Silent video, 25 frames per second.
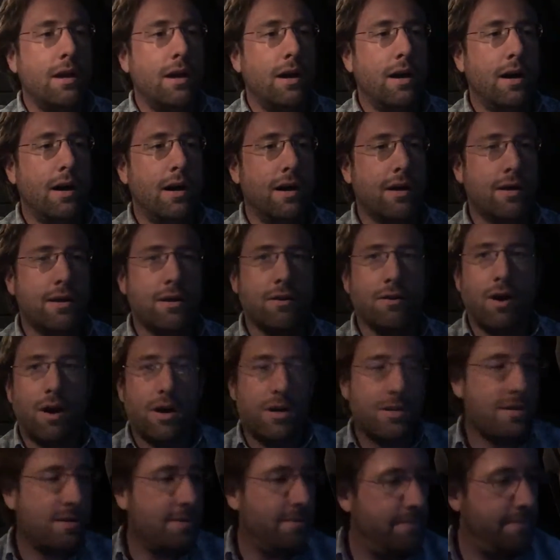You're
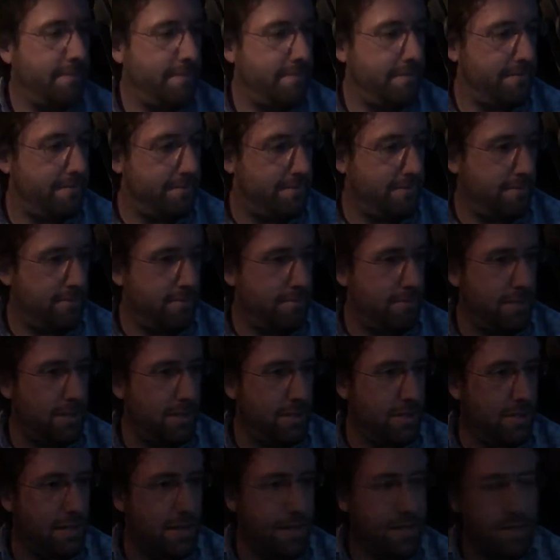awesome.
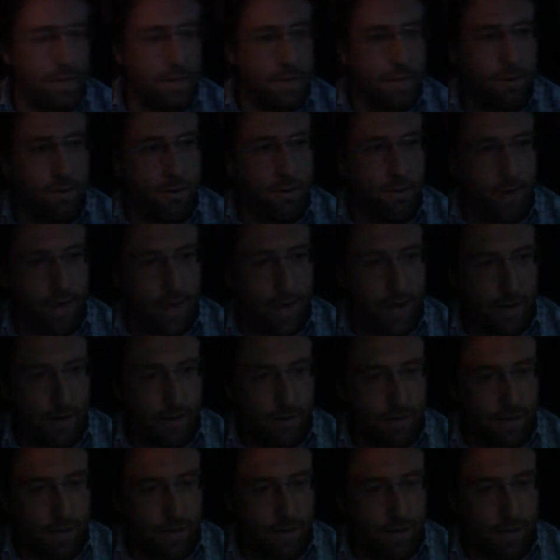These lights keep going out.